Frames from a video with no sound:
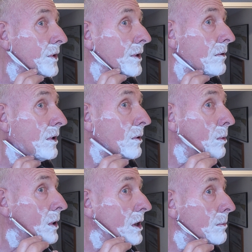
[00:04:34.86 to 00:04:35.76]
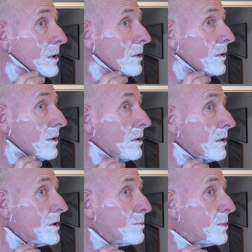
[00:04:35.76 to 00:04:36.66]
Don't know why, but
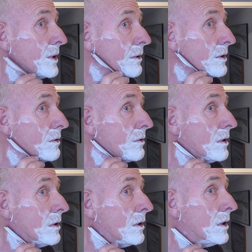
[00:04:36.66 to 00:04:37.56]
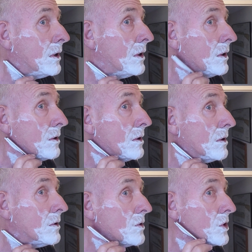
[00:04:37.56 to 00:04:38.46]
this period of
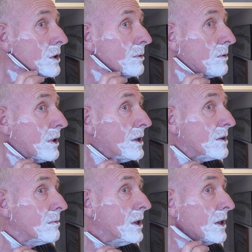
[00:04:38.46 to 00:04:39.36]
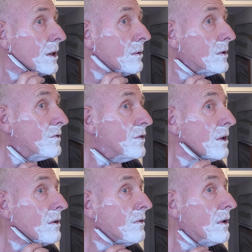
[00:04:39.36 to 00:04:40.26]
German razor making was
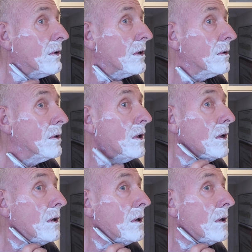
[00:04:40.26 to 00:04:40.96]
very, very good.